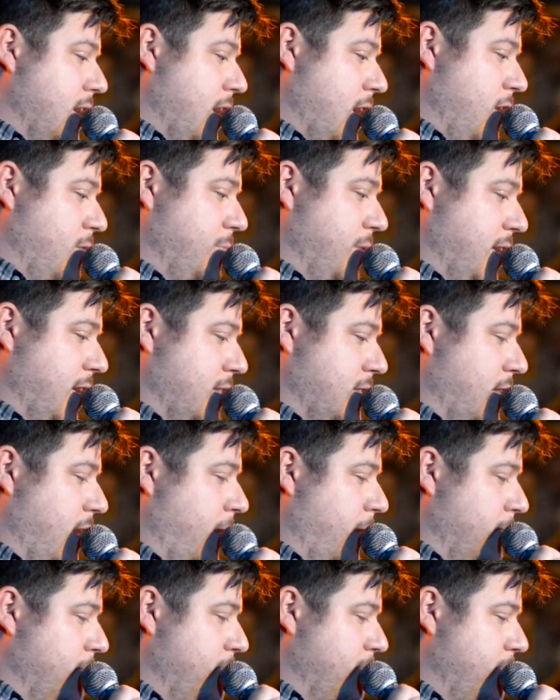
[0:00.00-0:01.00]
helped me get
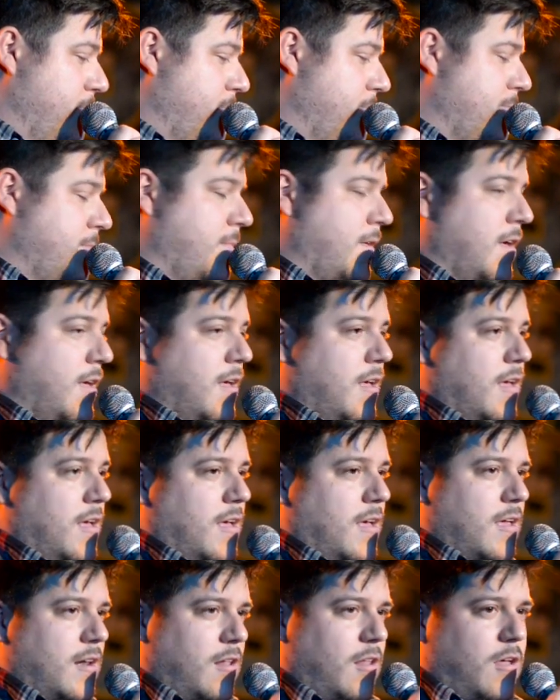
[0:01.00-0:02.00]
there.
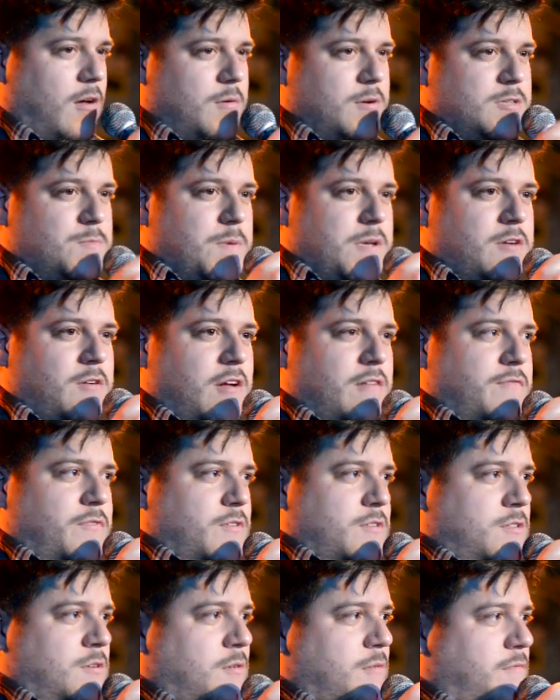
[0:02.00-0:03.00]
And I'll always be
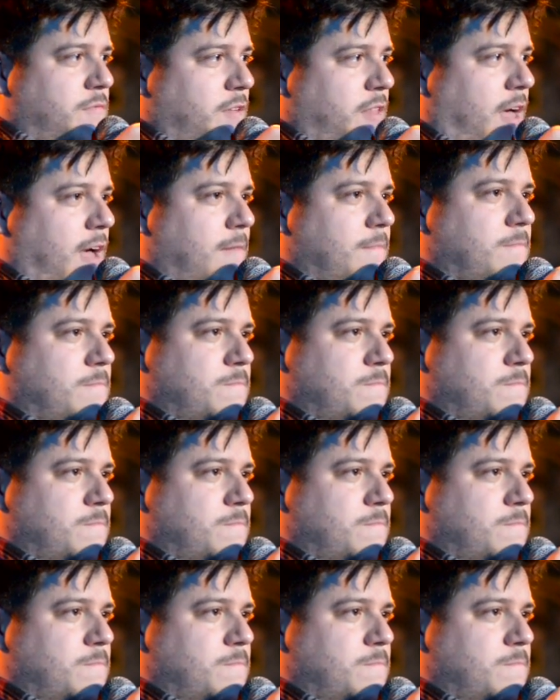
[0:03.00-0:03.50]
grateful to him for that.